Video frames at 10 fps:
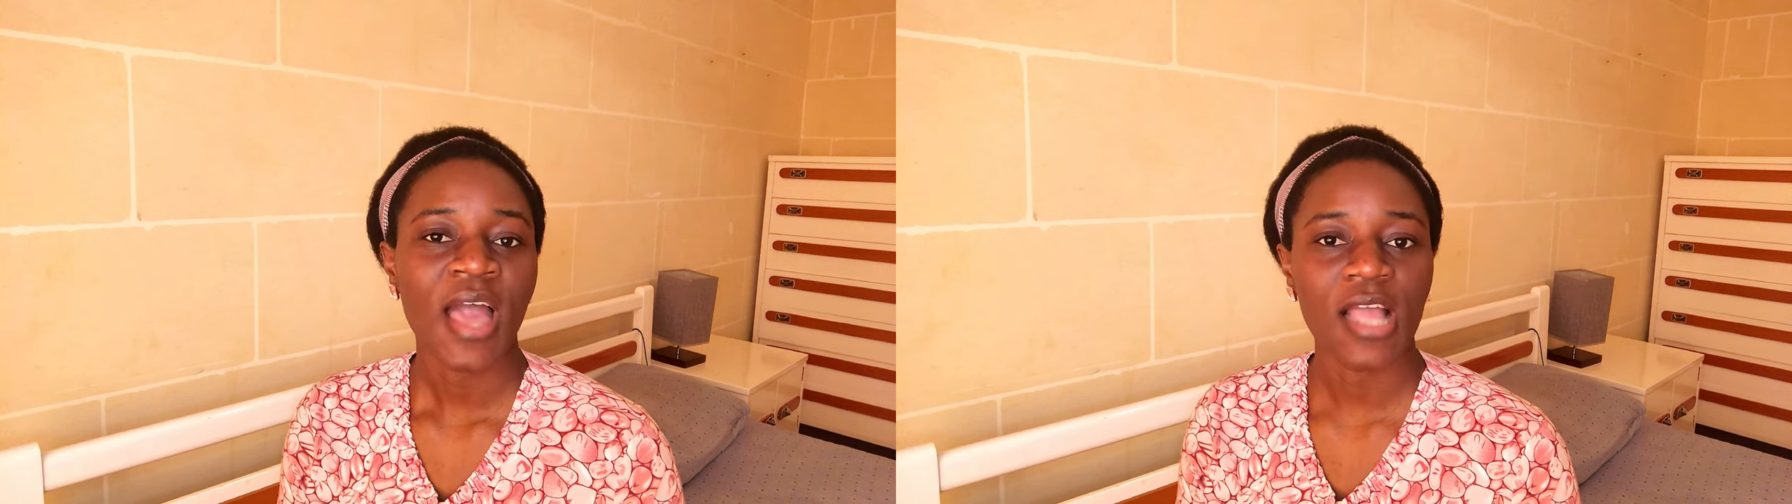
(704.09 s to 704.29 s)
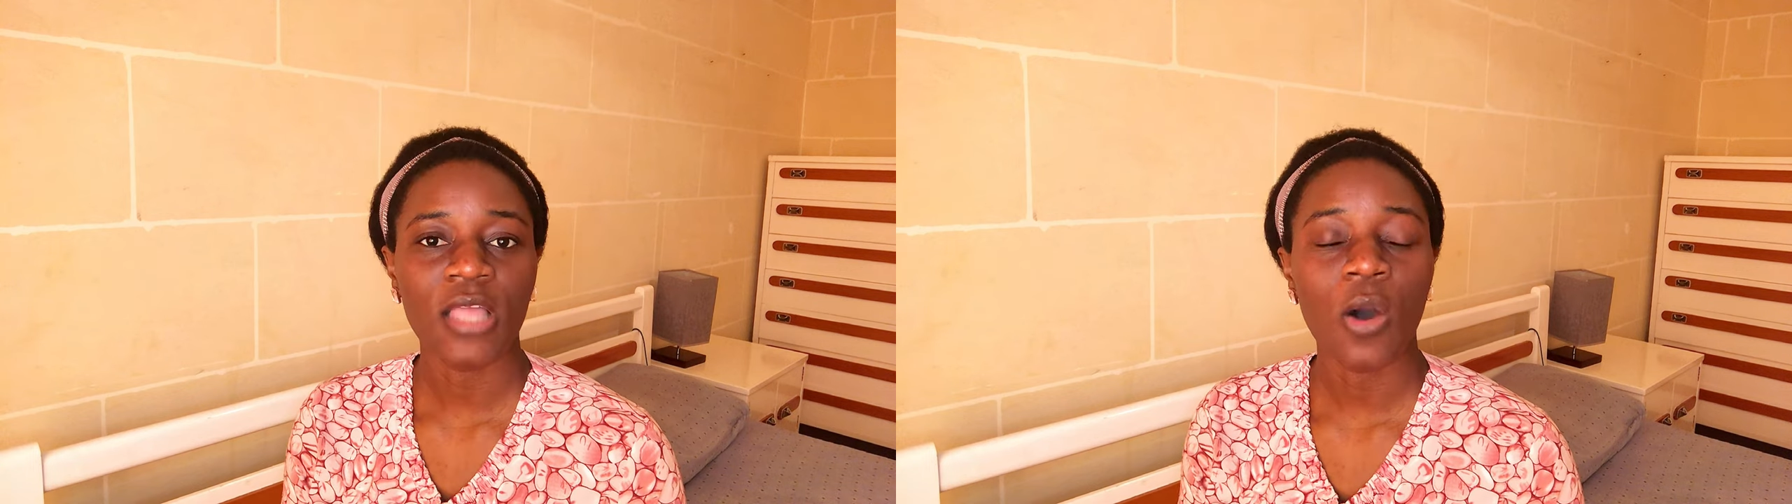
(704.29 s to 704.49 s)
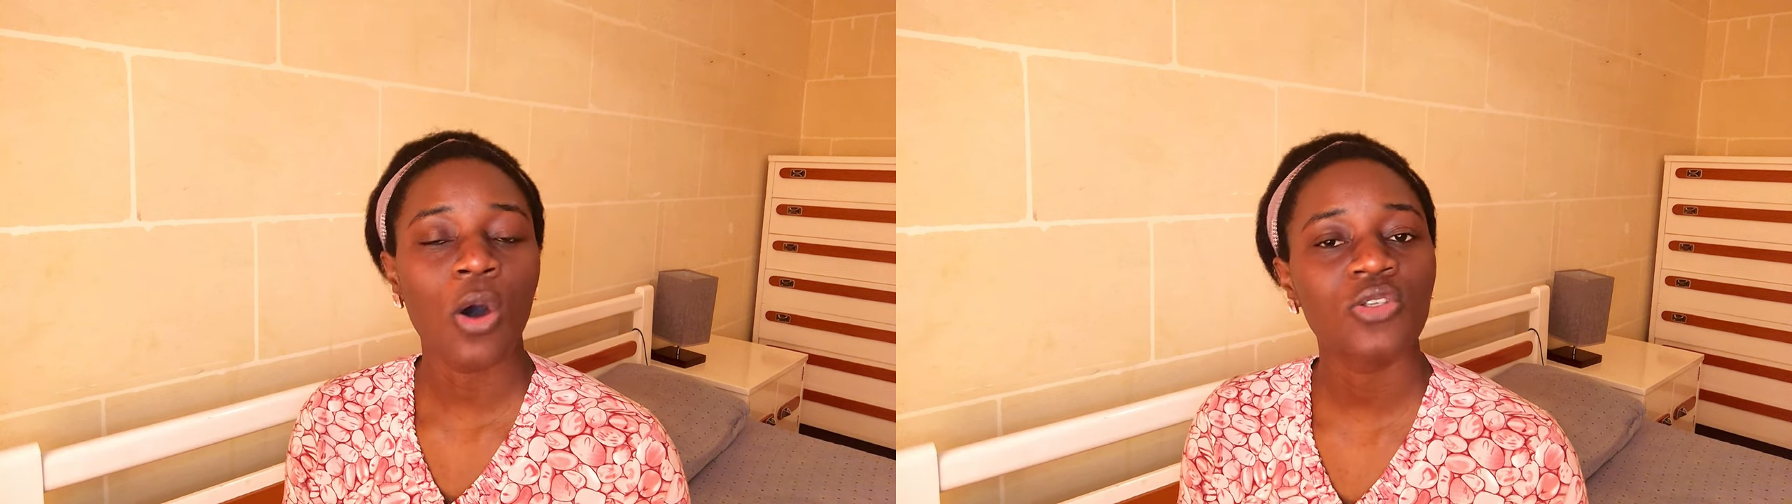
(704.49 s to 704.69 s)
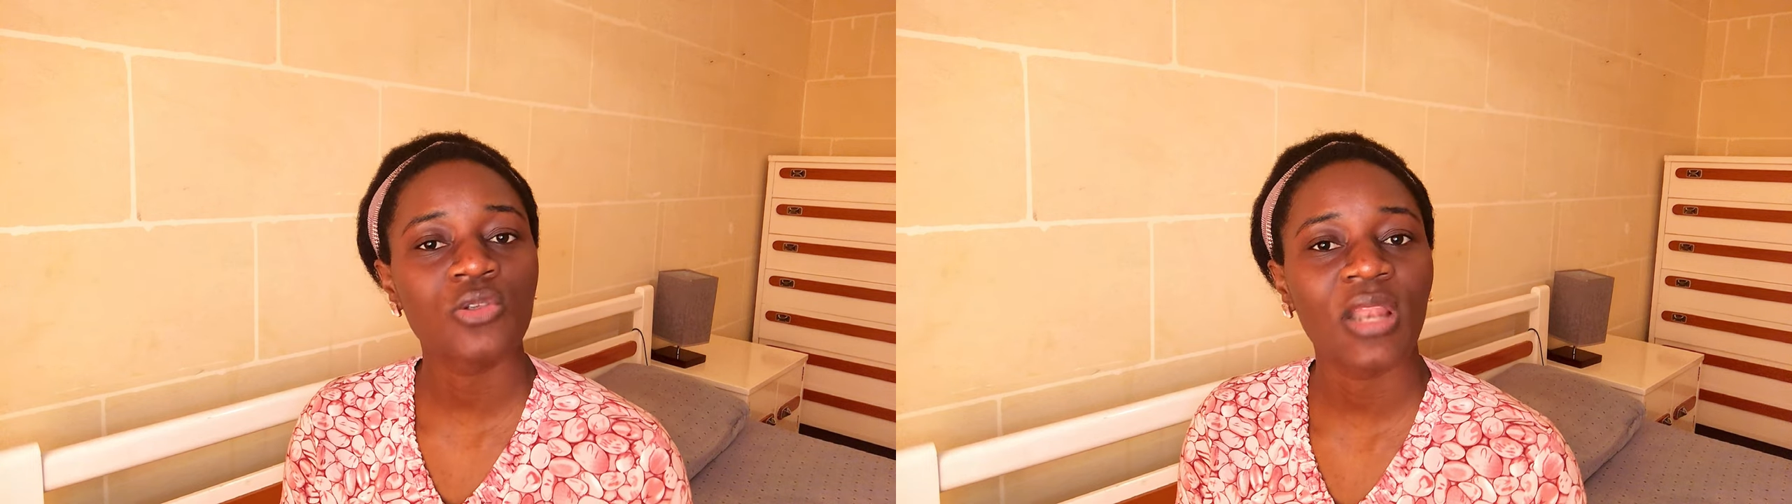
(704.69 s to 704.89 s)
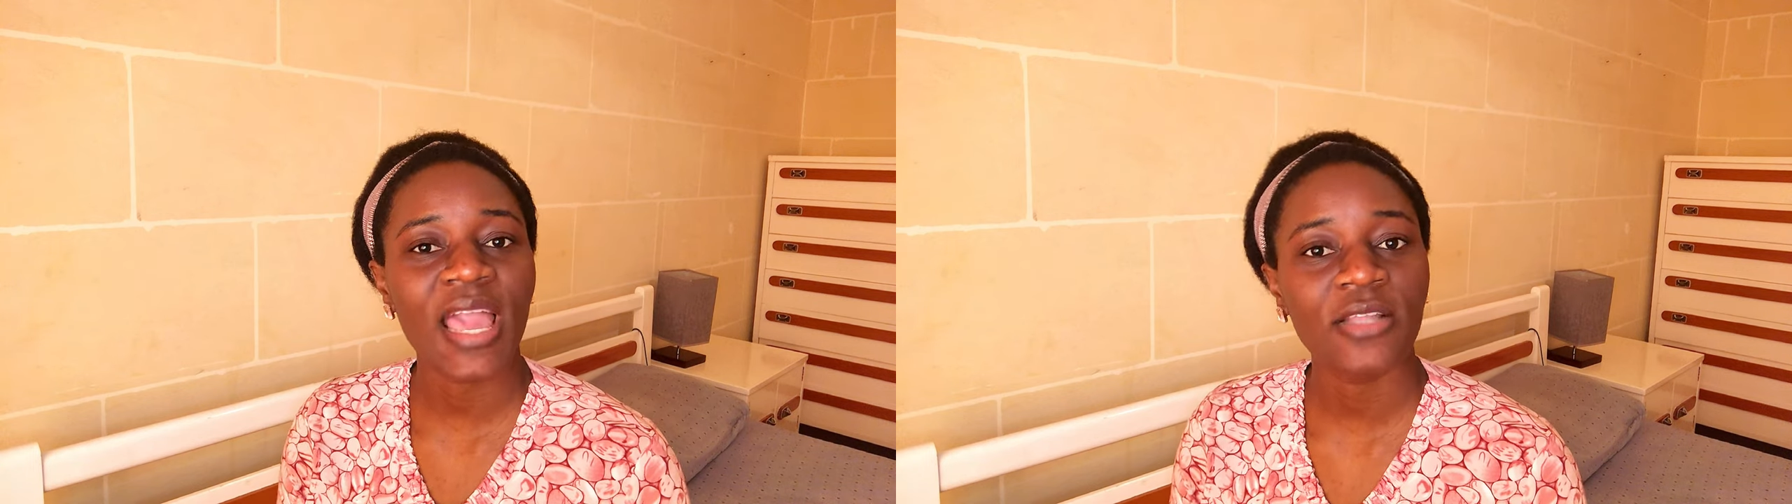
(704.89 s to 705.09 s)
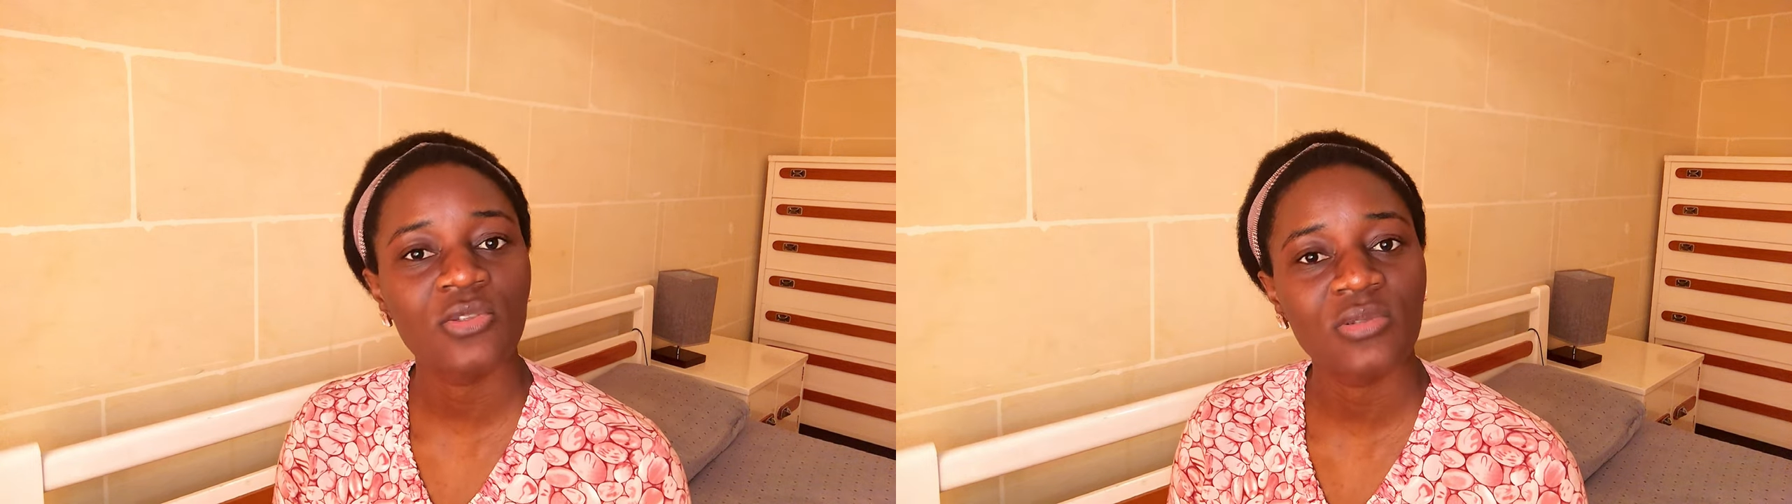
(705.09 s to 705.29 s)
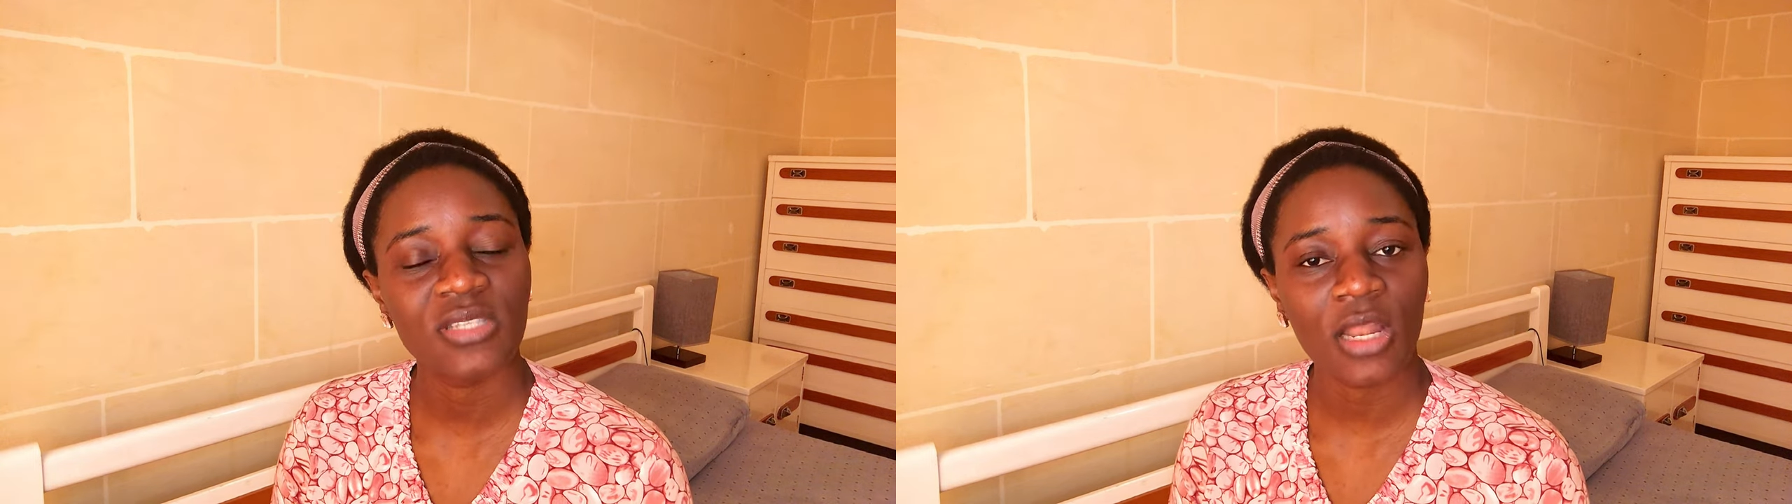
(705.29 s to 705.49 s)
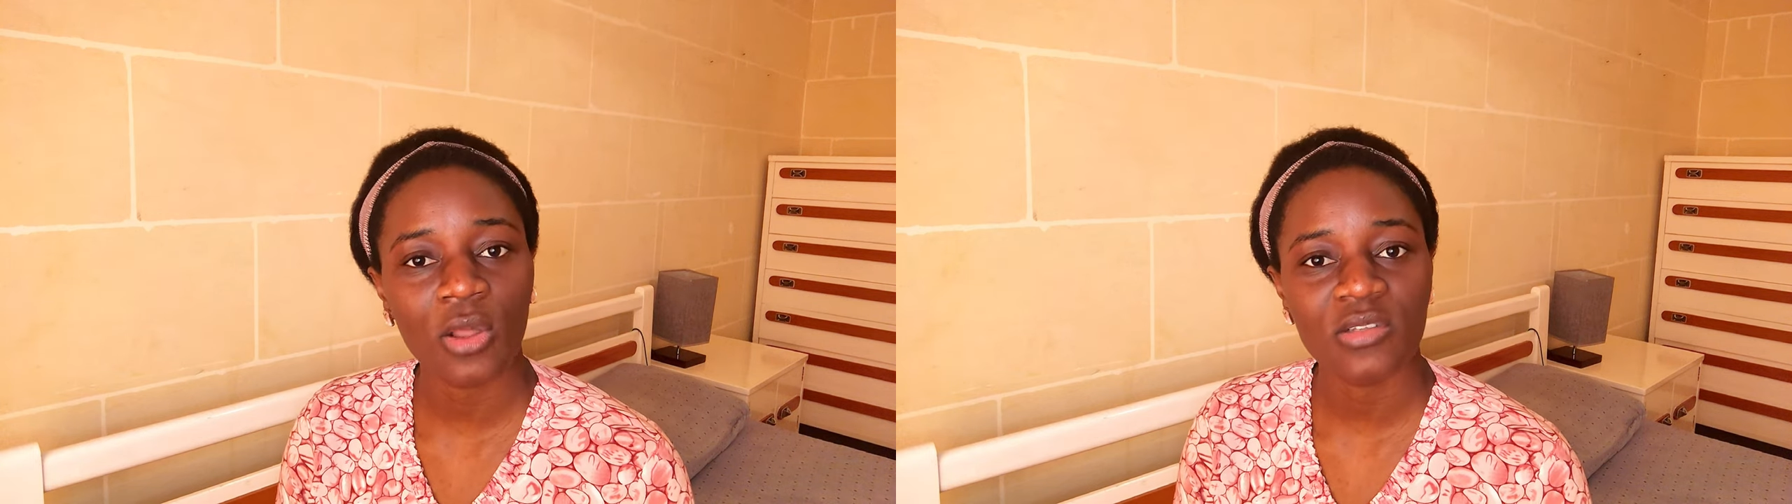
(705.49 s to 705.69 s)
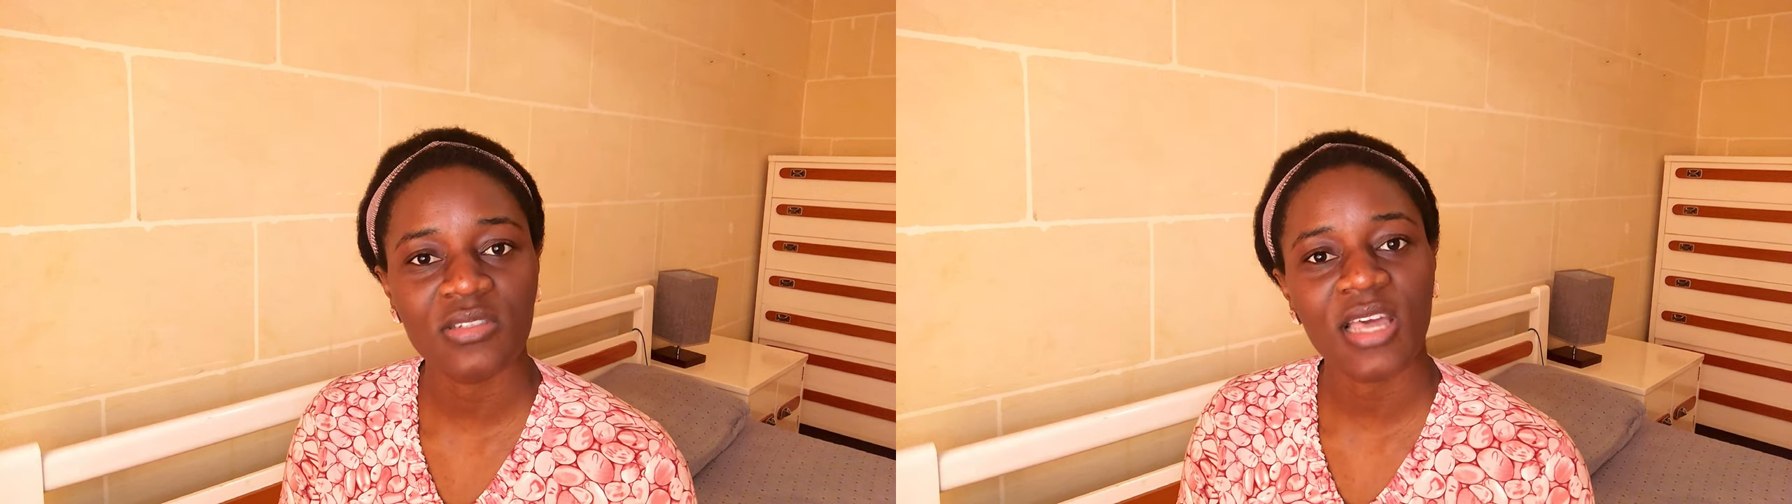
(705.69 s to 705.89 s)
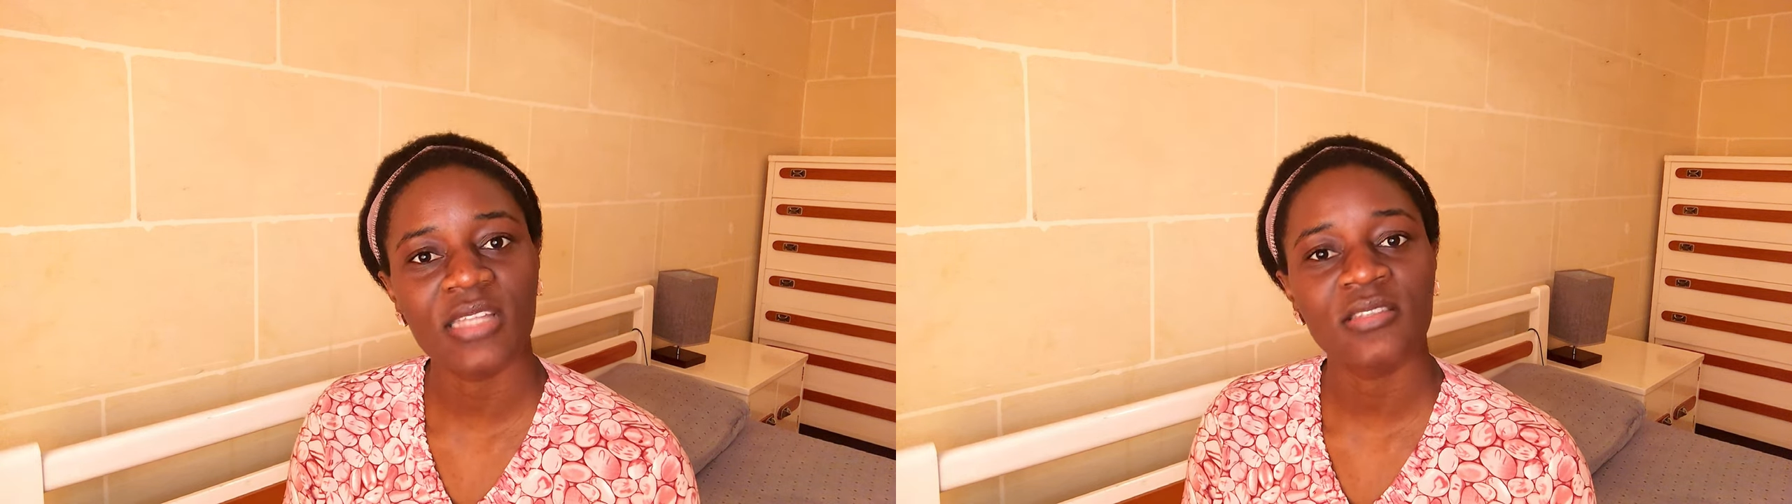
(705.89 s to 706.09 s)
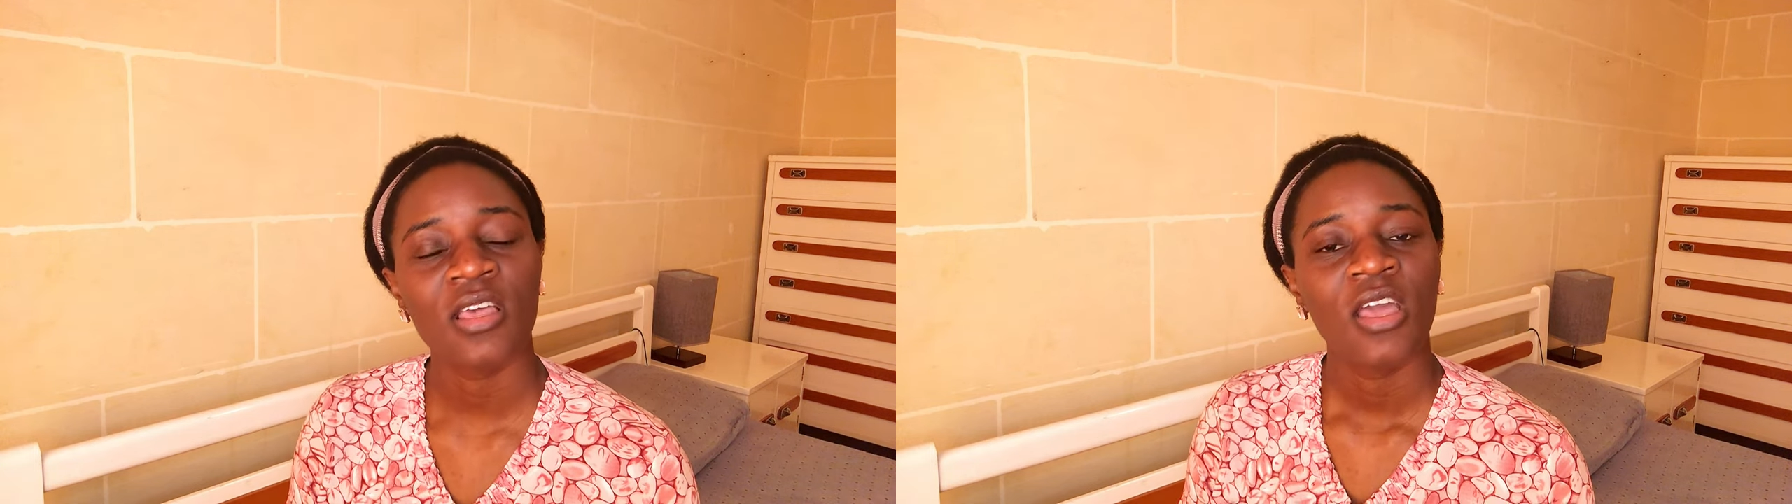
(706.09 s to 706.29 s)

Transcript: And I also like to tell us that